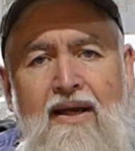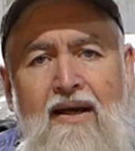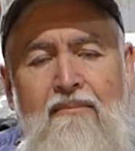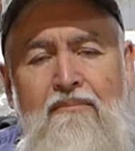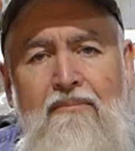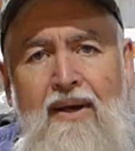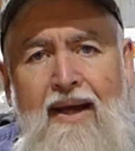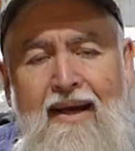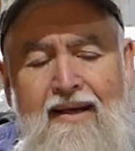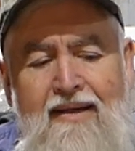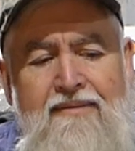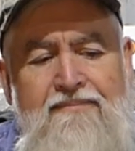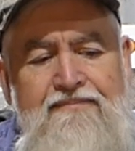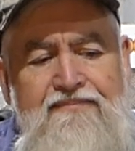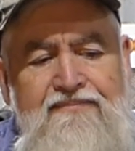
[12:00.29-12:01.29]
come
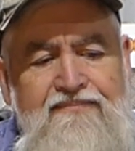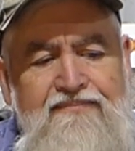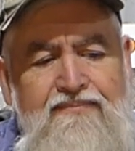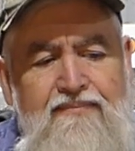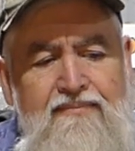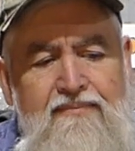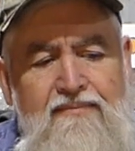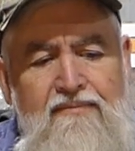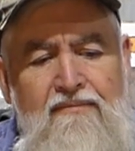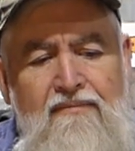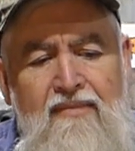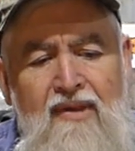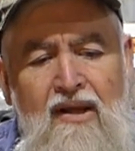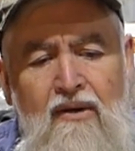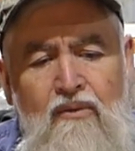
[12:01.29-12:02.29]
back
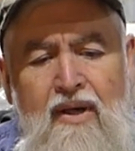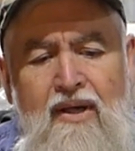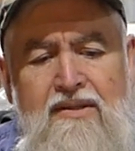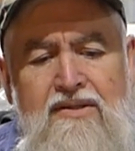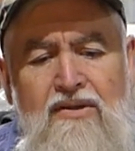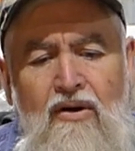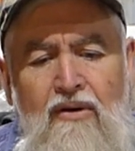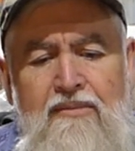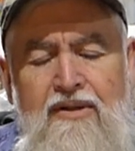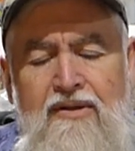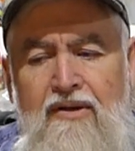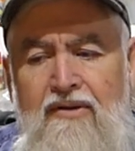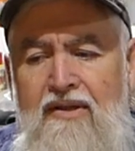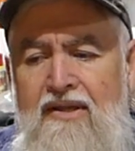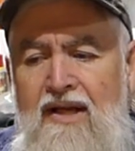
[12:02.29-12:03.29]
when it's time to
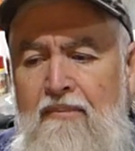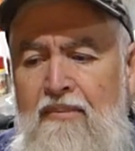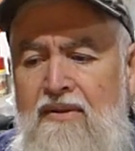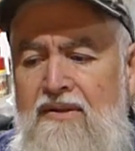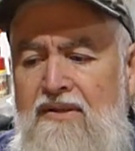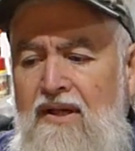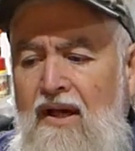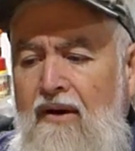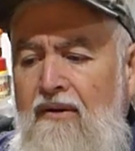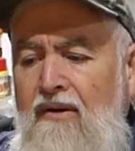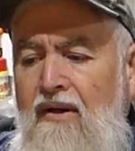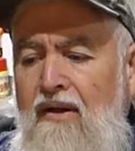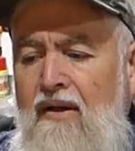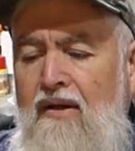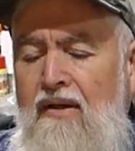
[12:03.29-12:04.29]
do the tappets. So
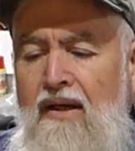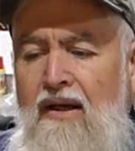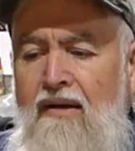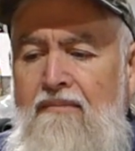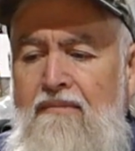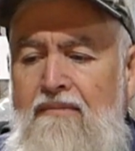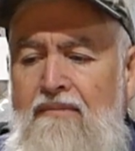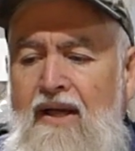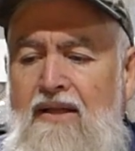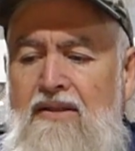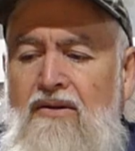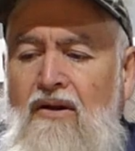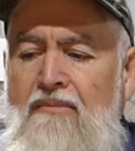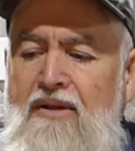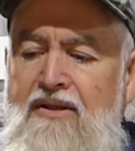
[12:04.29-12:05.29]
next
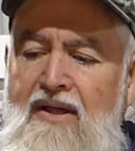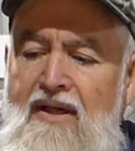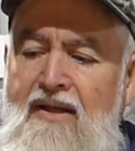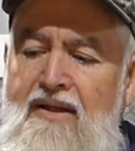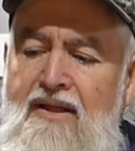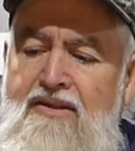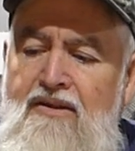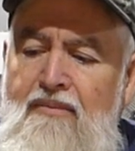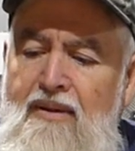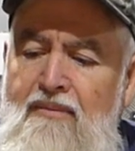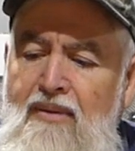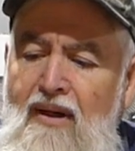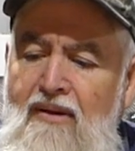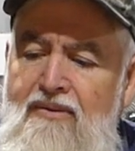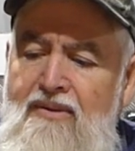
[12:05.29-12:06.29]
time you see it, this will be
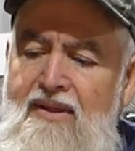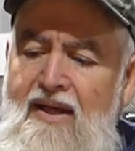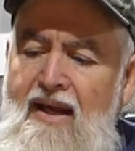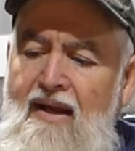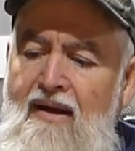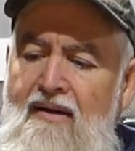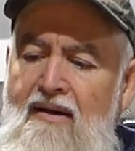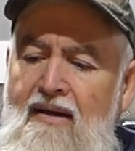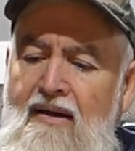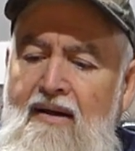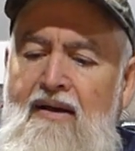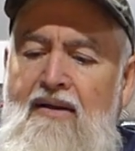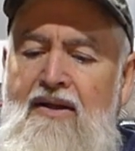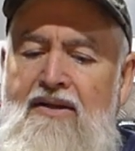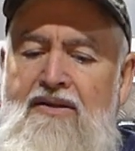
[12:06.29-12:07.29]
bolted down.
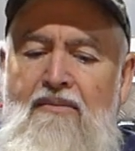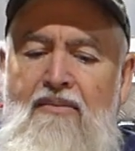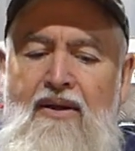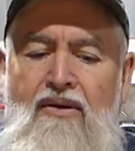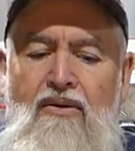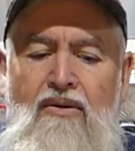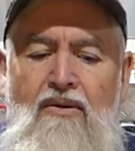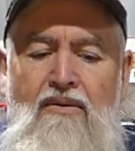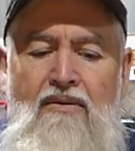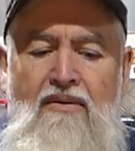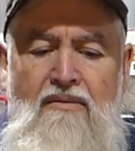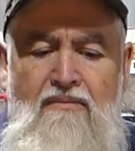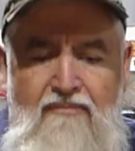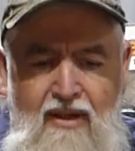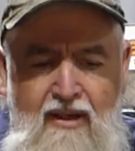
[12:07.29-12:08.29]
This will be
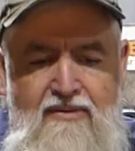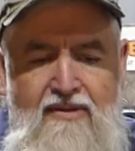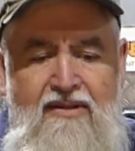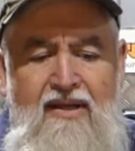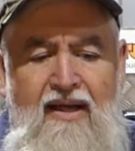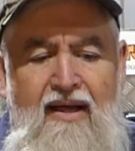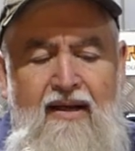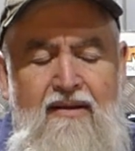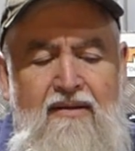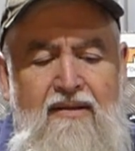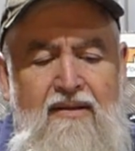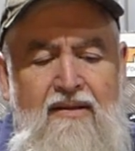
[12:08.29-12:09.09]
all bolted down